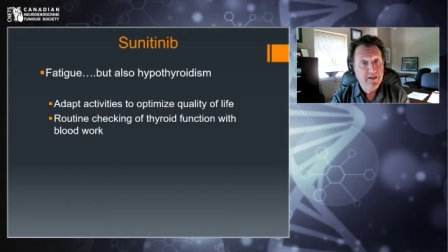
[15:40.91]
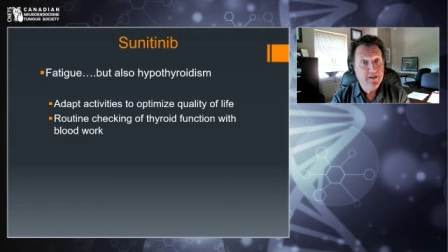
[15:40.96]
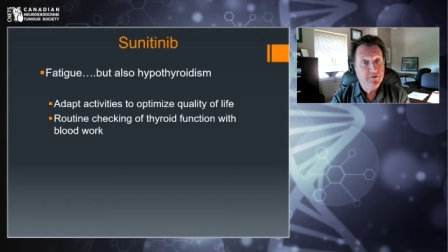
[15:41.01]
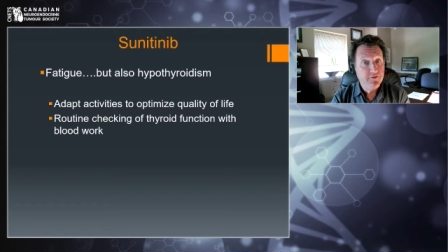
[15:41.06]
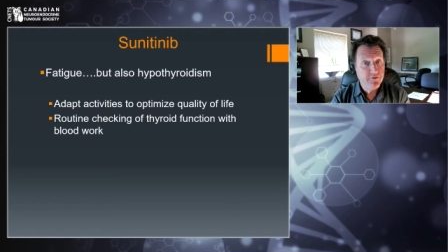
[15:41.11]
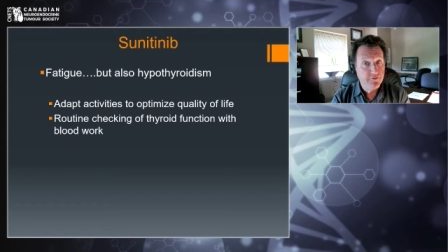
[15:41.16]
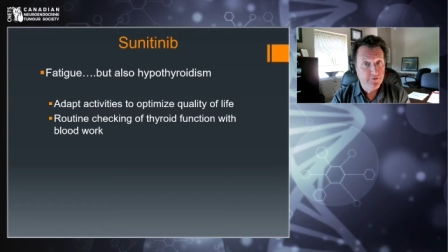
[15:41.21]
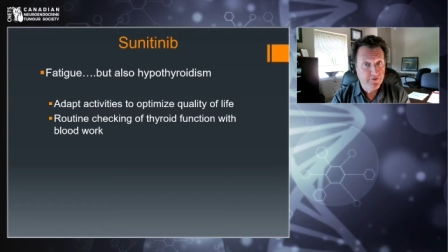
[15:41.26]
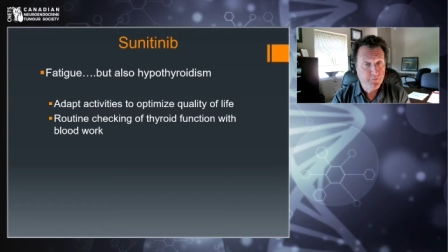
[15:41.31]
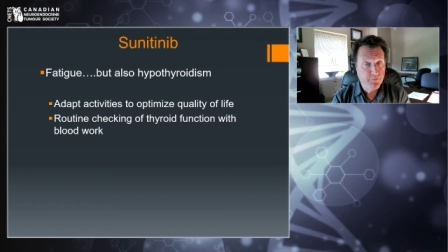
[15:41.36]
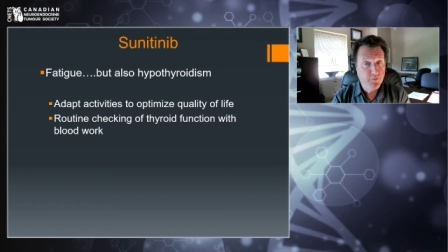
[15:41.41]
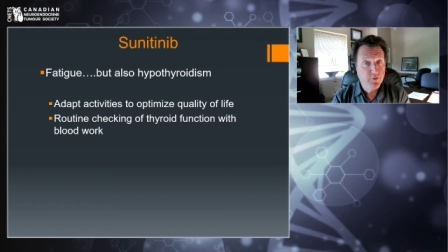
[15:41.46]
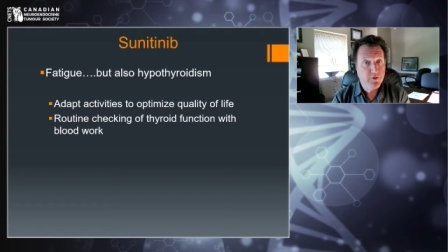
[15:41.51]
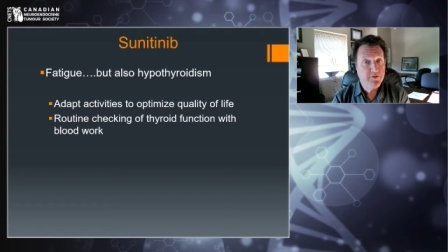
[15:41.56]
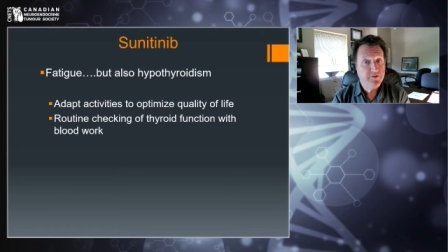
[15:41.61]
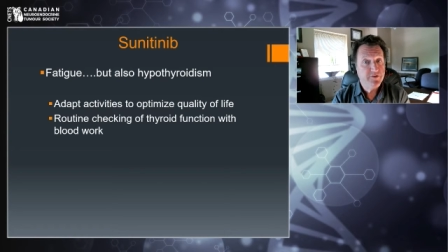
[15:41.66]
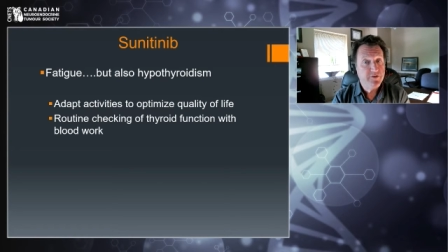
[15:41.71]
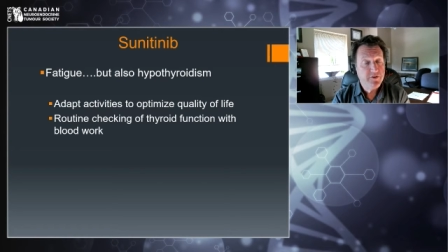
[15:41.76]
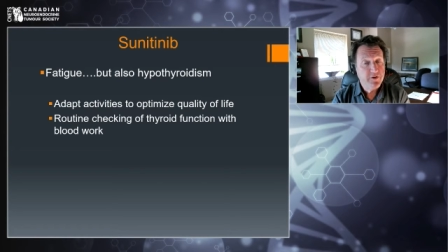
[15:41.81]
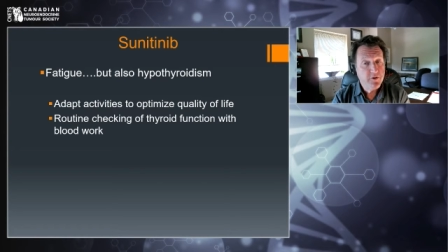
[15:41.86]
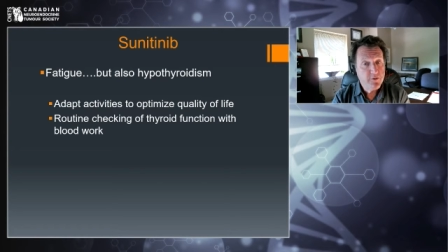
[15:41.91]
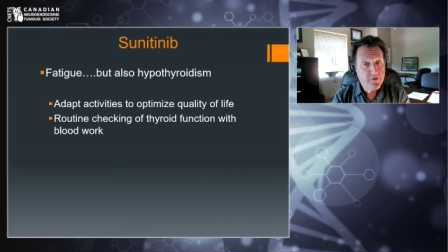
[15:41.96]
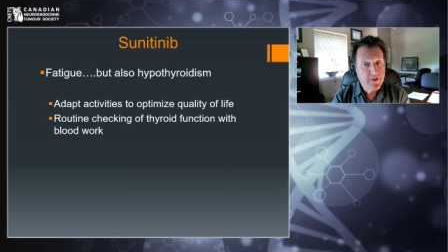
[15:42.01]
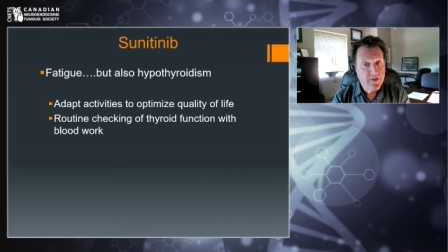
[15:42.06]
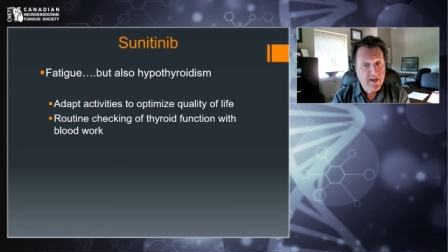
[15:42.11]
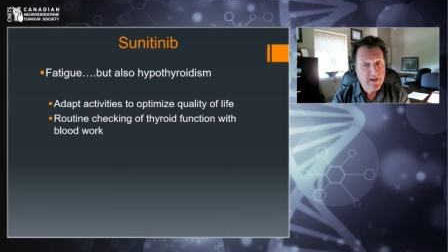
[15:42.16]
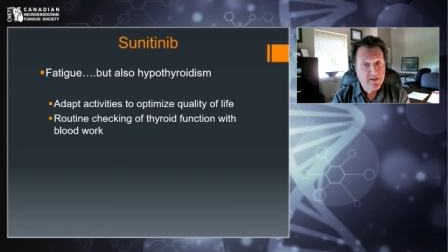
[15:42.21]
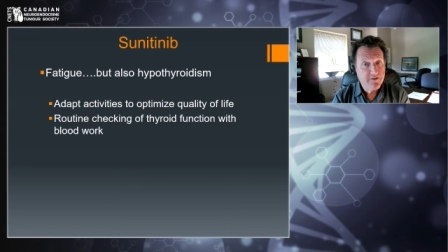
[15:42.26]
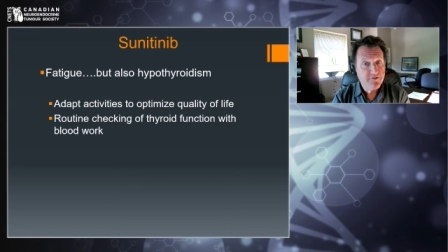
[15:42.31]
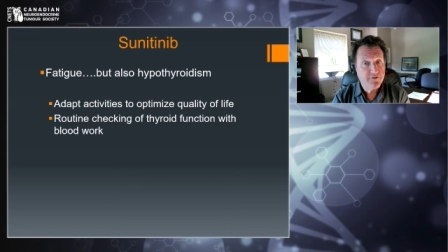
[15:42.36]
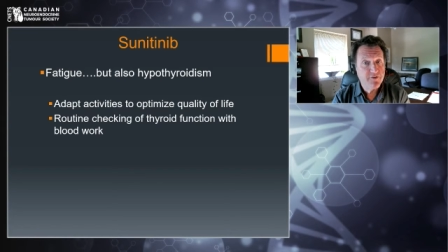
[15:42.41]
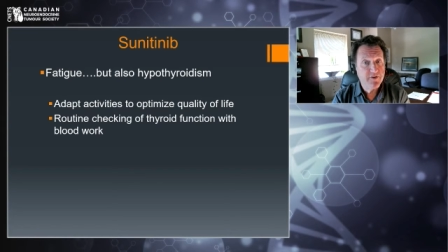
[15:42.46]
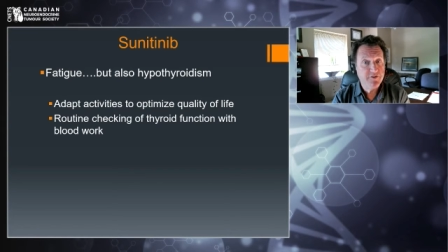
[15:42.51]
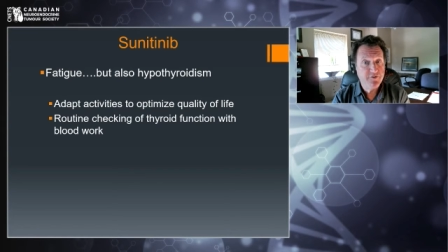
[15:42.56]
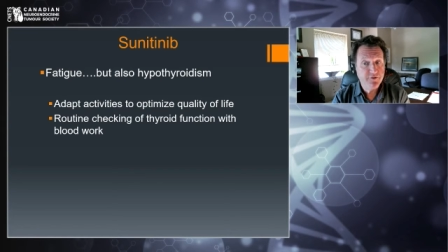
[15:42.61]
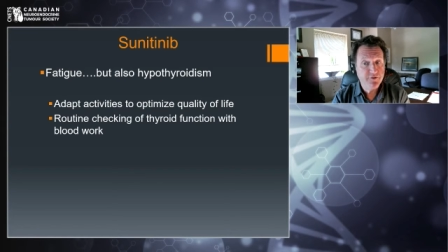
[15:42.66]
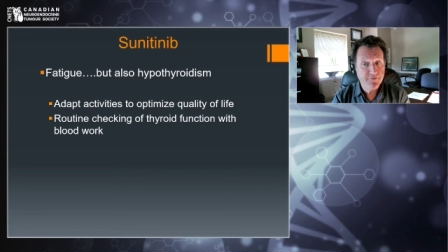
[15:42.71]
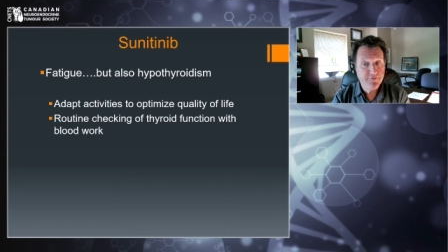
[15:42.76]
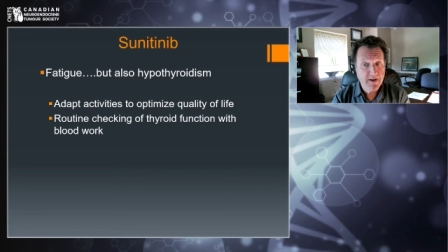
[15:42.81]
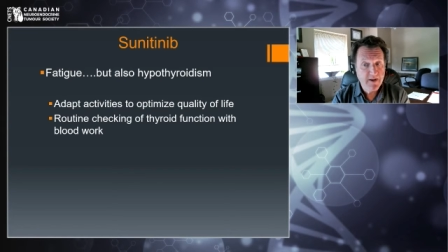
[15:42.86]
So it's important to know that so
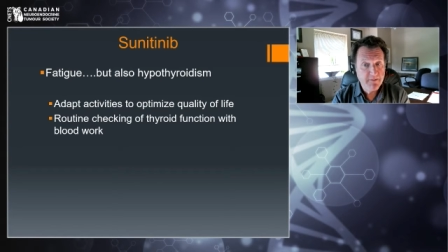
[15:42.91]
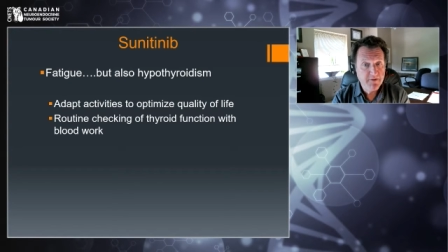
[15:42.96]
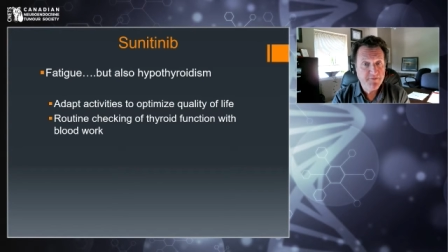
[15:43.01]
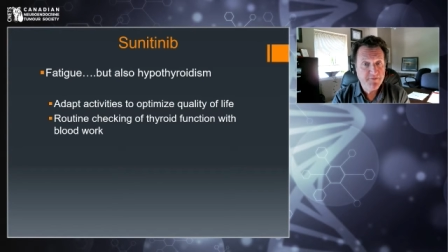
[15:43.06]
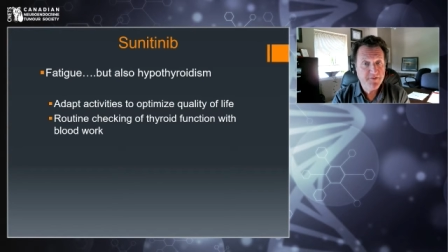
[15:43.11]
that your family